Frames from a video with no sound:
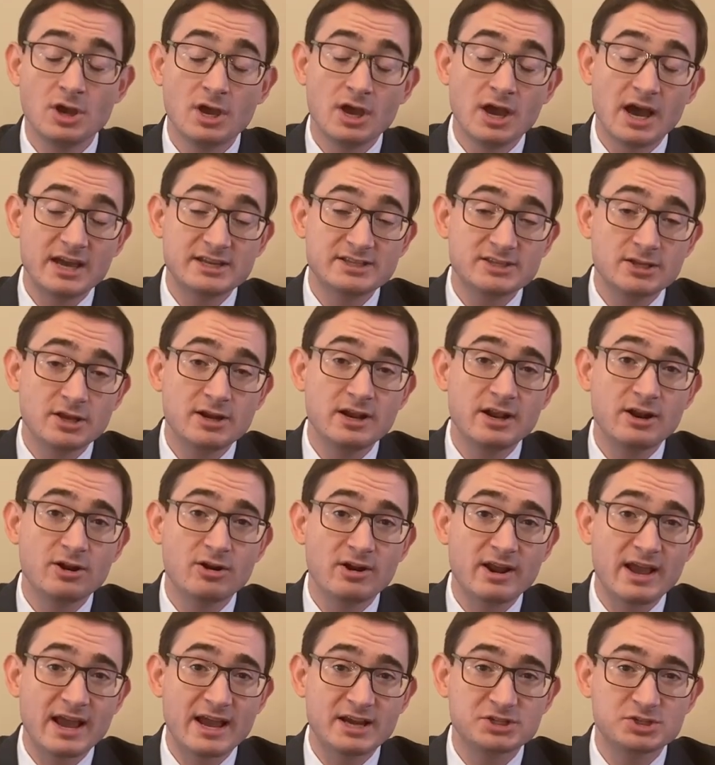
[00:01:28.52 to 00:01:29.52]
I studied
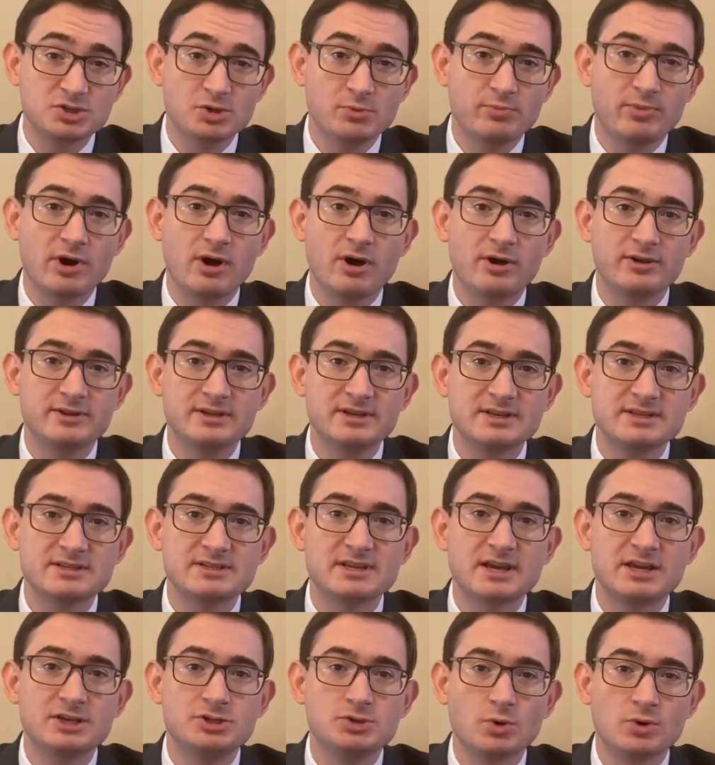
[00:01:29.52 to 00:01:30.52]
international politics
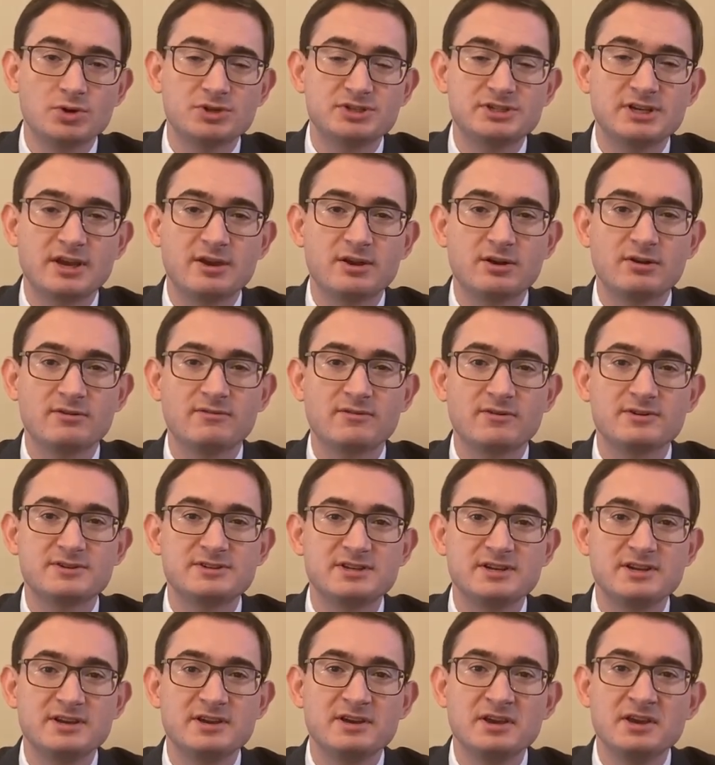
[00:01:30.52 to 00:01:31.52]
at Georgetown
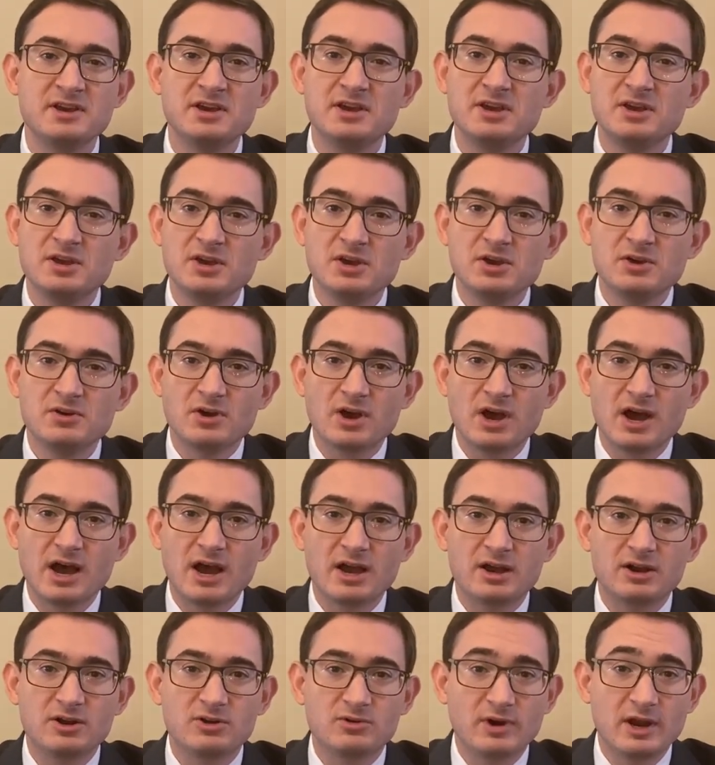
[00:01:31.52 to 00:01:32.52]
University.
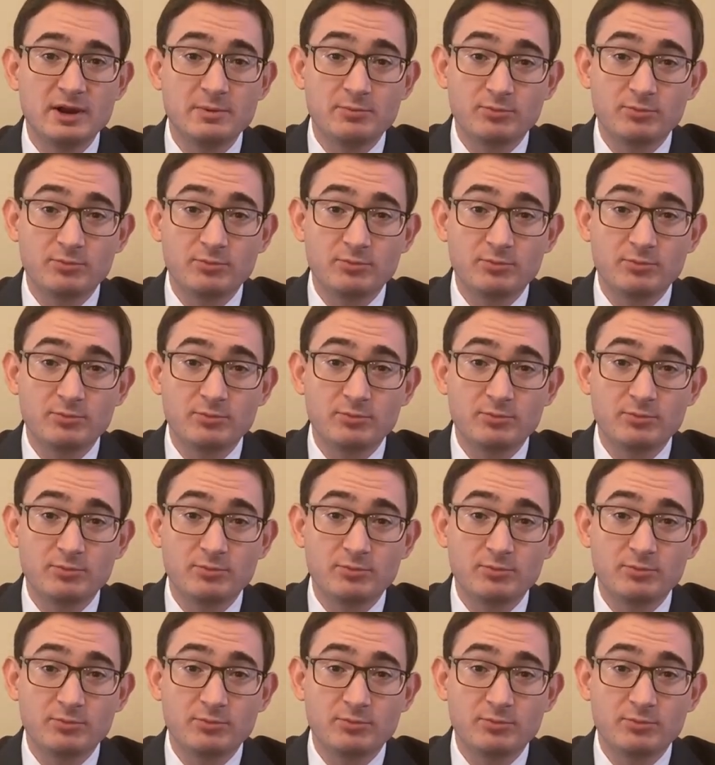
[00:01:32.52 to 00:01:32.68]
Great